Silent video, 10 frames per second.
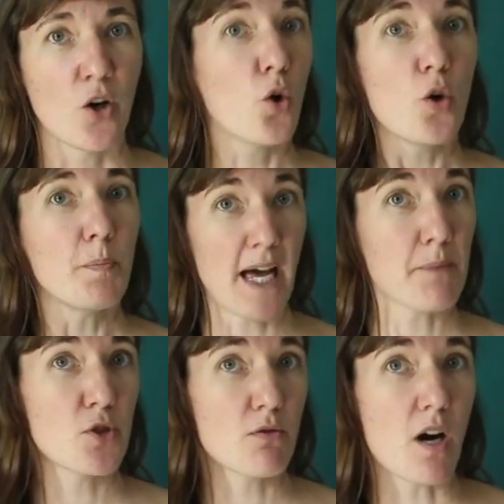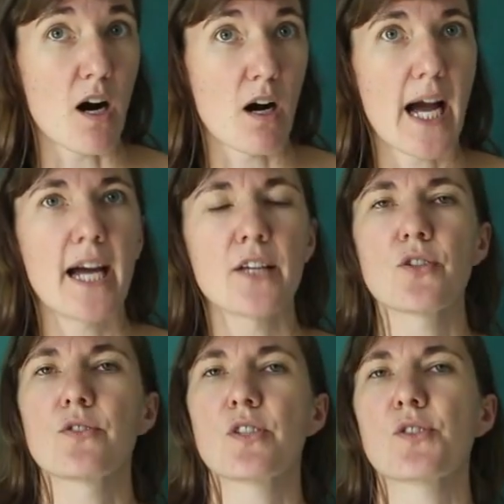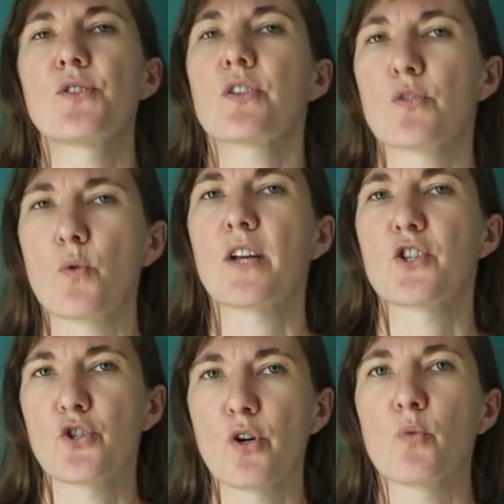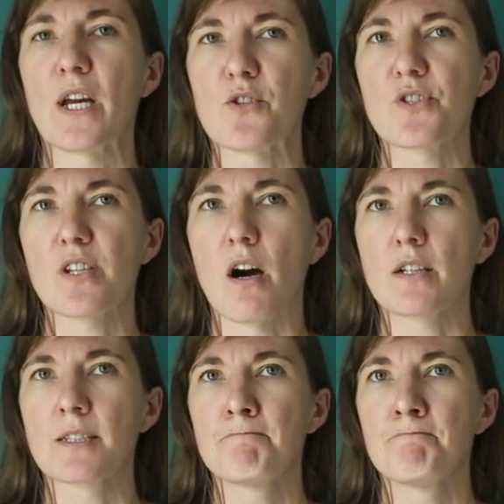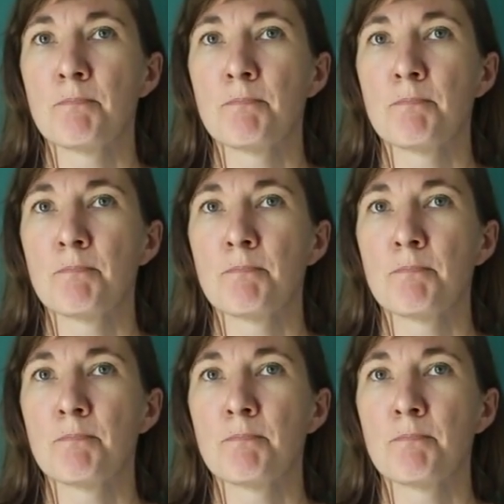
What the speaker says: Or perhaps you are and you're just not quite sure where to start.